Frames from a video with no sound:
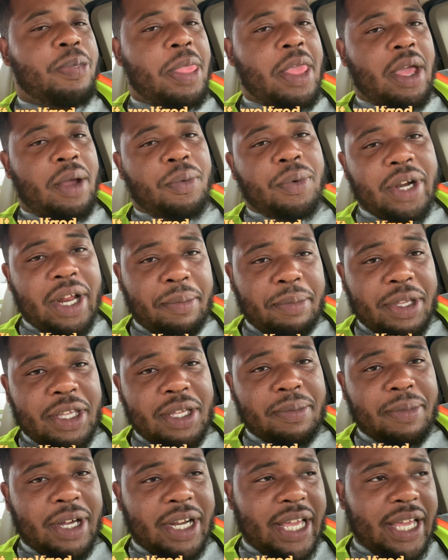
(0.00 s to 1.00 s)
And what I mean
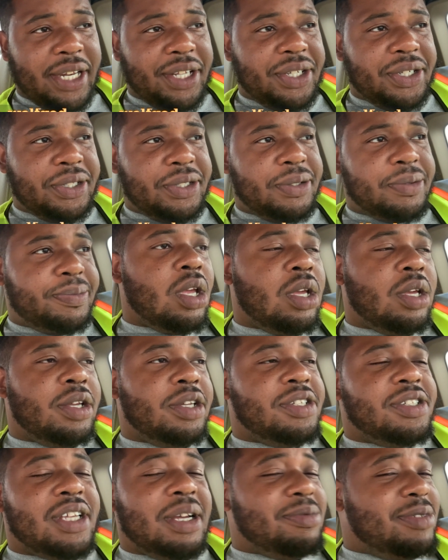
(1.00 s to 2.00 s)
by that is,
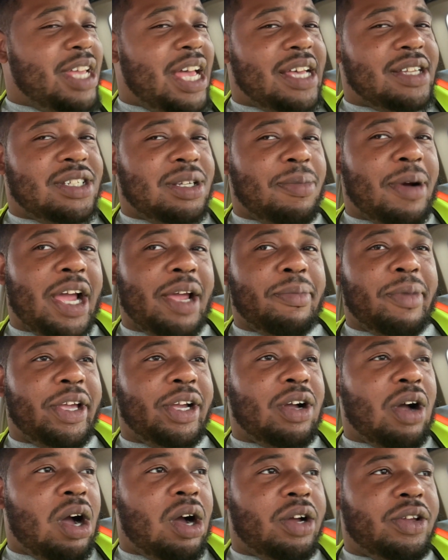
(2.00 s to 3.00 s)
sometimes somebody may
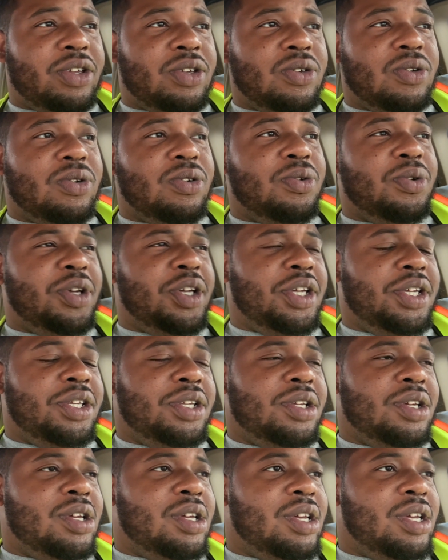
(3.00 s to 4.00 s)
call you and
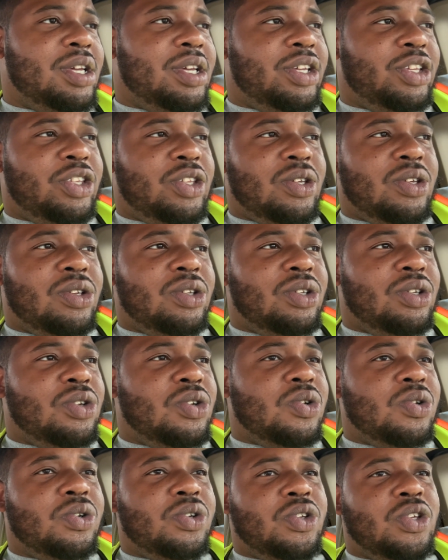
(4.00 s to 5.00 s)

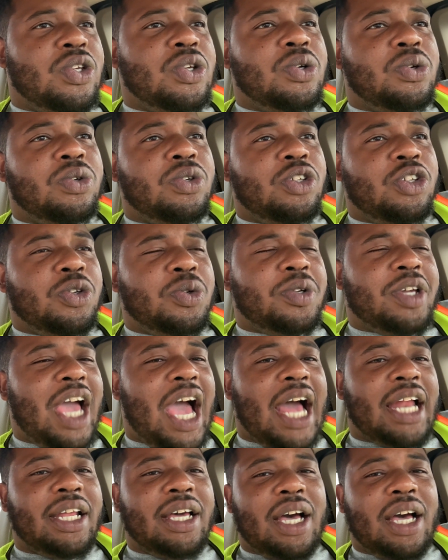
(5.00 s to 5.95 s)
you kind of